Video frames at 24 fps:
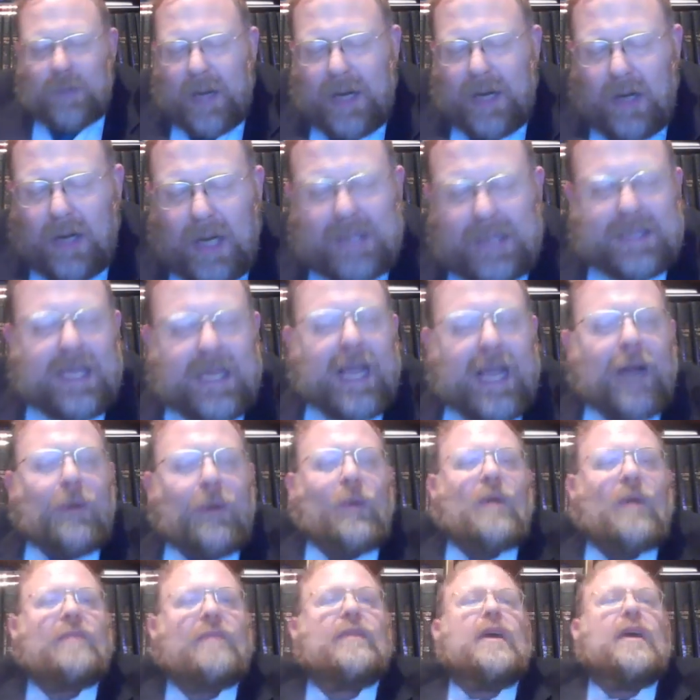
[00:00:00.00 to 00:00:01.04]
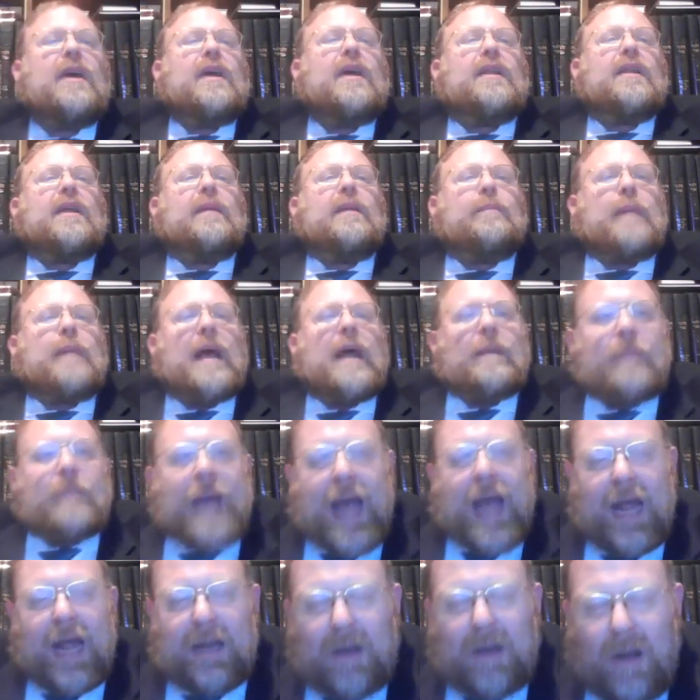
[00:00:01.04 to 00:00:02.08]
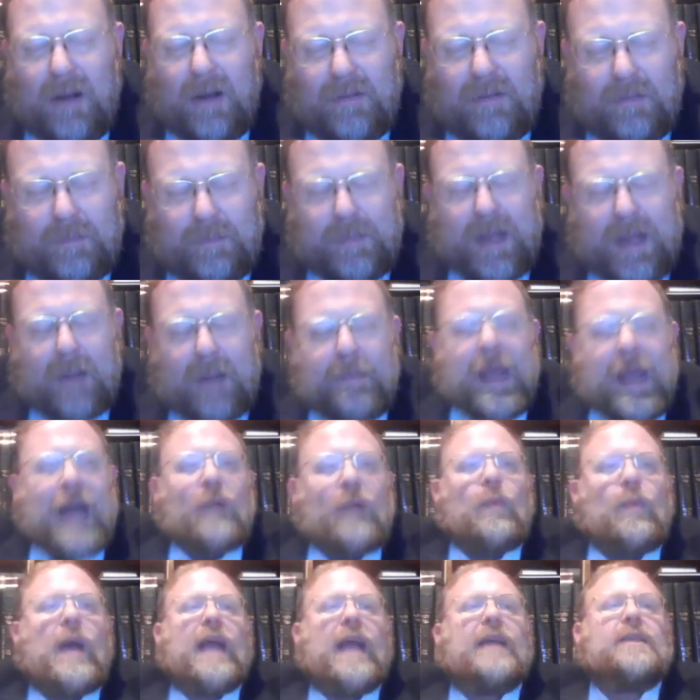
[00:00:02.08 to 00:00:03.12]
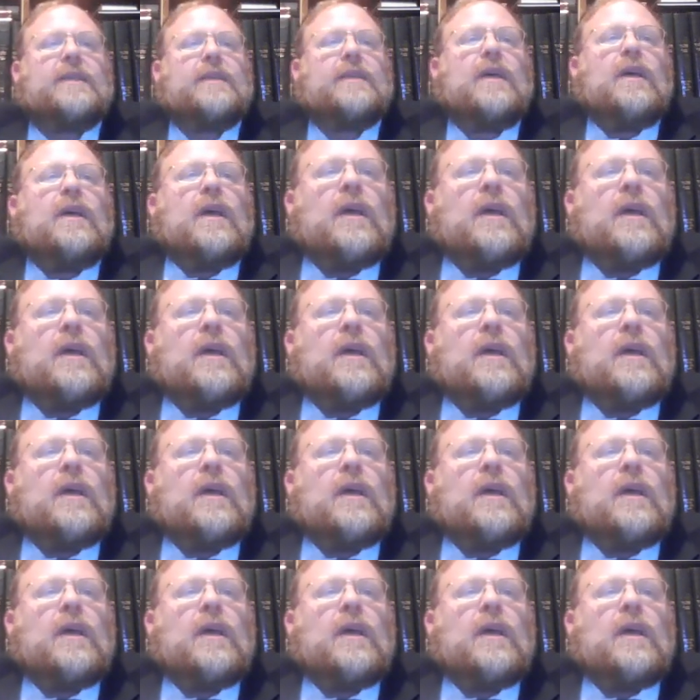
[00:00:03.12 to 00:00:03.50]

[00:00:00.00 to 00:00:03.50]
recognized the error of the bad of their bad ways.